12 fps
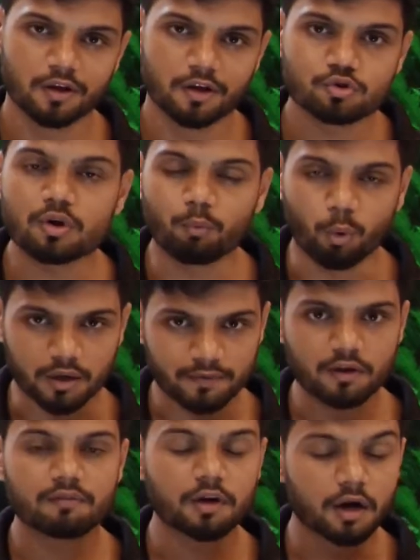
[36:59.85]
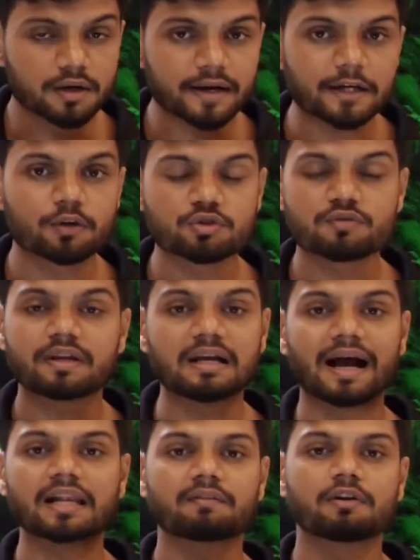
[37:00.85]
So whatever you have learned right now is a very
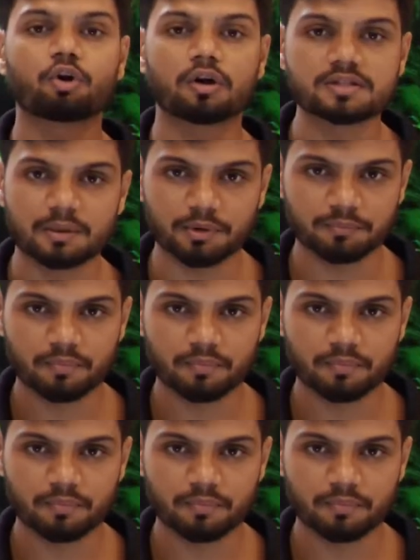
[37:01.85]
high level concept.